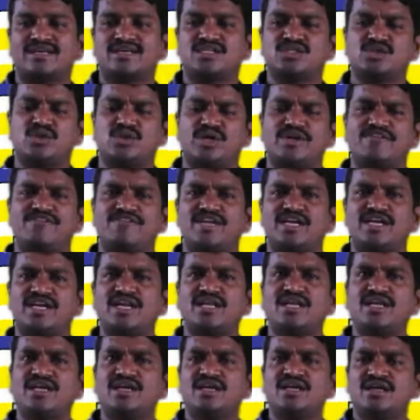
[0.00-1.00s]
So
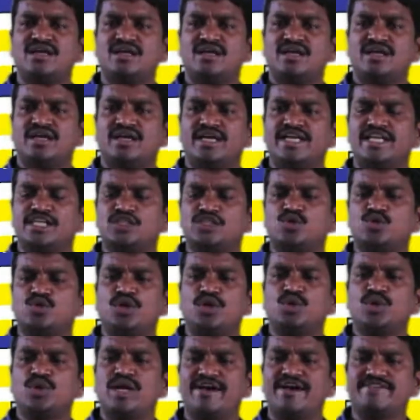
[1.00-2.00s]
definitely it is going
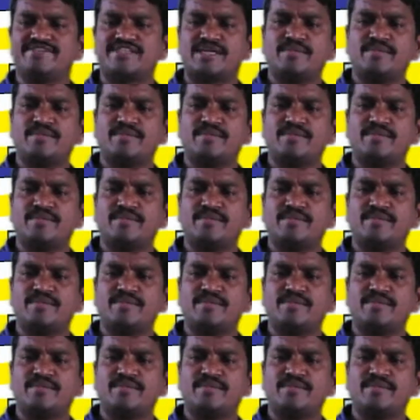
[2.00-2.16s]
to have some